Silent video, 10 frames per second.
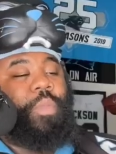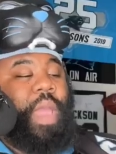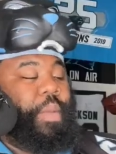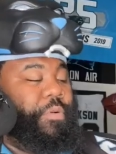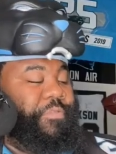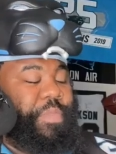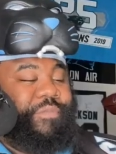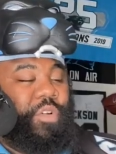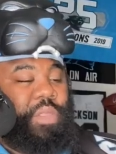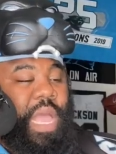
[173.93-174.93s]
here,
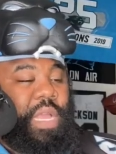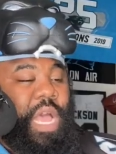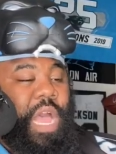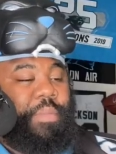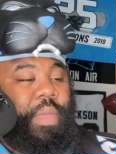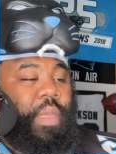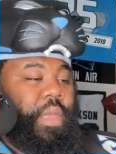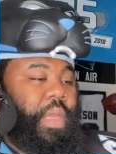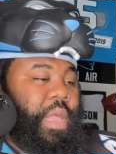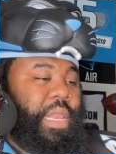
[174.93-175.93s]
profootballfocus.com,
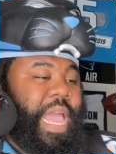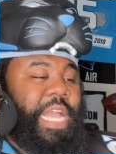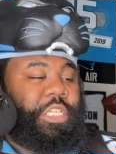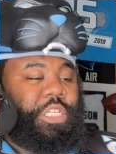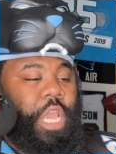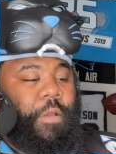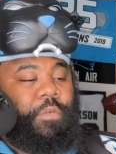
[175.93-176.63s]
last year